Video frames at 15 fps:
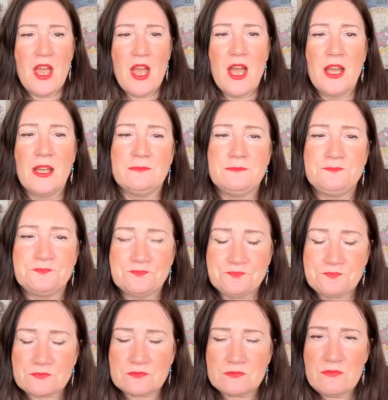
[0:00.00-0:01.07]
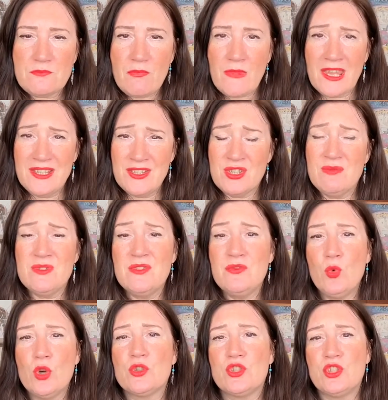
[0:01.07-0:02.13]
In terms of
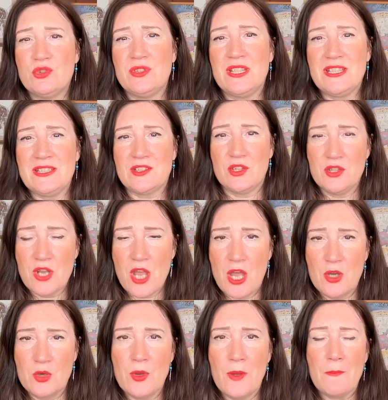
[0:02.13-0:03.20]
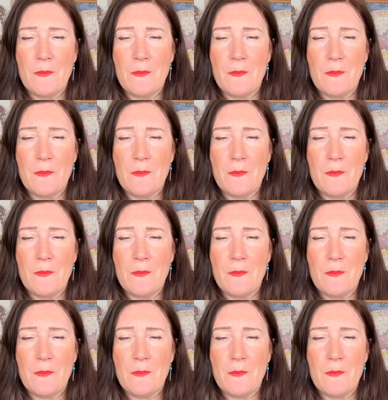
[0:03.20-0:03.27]
what do you need to know,